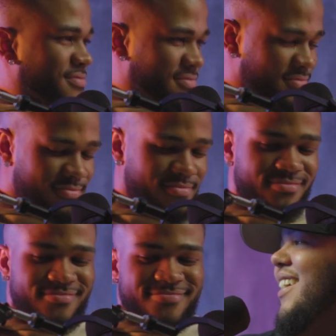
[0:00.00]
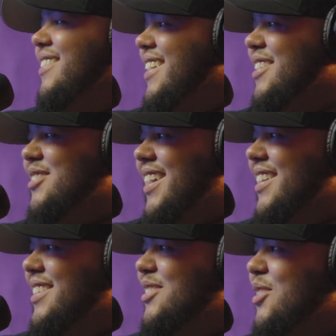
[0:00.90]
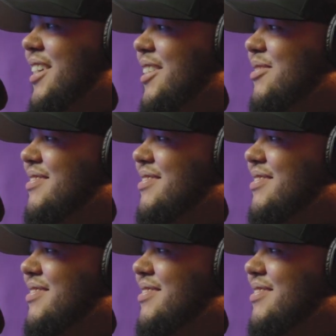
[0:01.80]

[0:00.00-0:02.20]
process Actually, of which you are